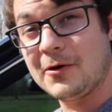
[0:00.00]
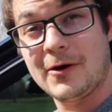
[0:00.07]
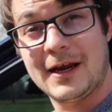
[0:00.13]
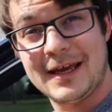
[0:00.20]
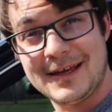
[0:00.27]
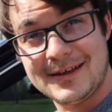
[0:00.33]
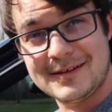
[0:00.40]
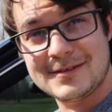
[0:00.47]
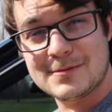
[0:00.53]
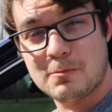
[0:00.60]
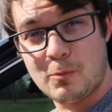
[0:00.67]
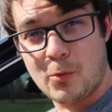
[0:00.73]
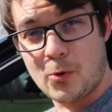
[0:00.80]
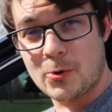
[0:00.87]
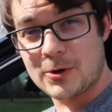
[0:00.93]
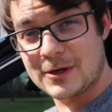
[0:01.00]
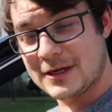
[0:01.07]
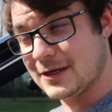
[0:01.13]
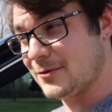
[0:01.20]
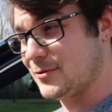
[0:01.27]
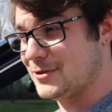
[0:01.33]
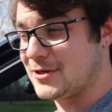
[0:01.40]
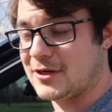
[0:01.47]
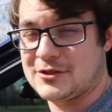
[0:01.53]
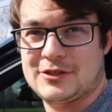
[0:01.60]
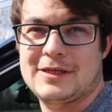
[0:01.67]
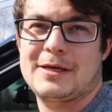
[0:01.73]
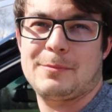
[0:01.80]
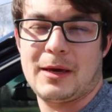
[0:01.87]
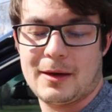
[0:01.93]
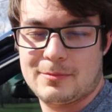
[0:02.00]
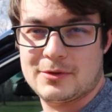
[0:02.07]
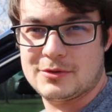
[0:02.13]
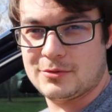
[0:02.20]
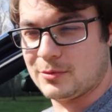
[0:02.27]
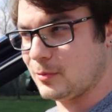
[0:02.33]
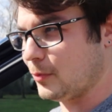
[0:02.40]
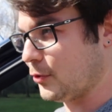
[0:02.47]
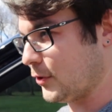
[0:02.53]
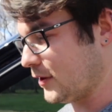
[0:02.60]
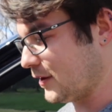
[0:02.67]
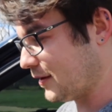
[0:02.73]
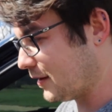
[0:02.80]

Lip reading: There is more heat reduction, I'm happy to report,